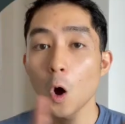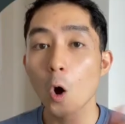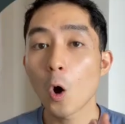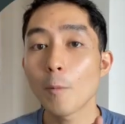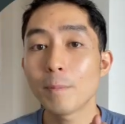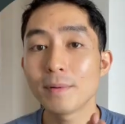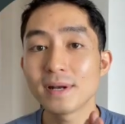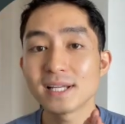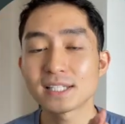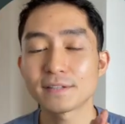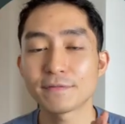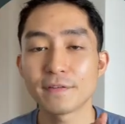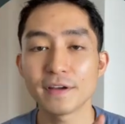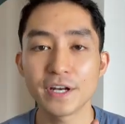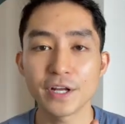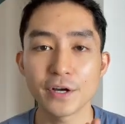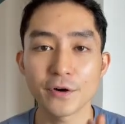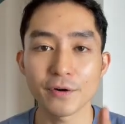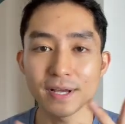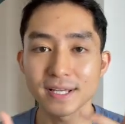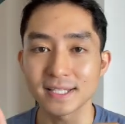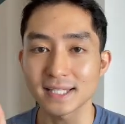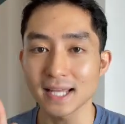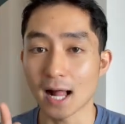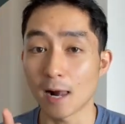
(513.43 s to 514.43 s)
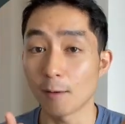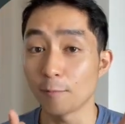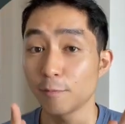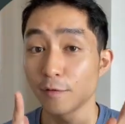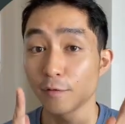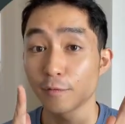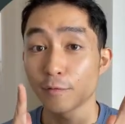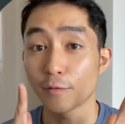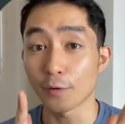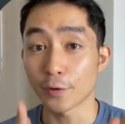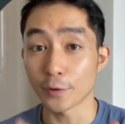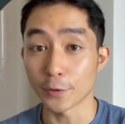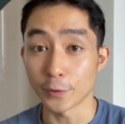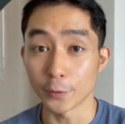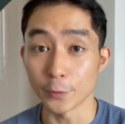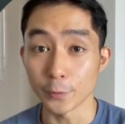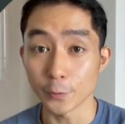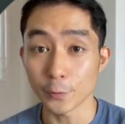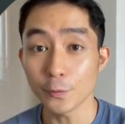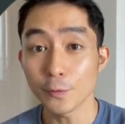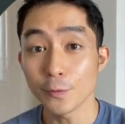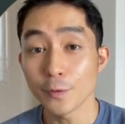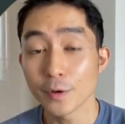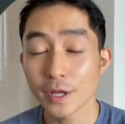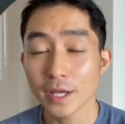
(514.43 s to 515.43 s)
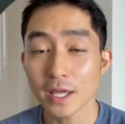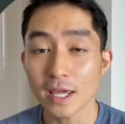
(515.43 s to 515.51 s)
Hope this video is helpful for you.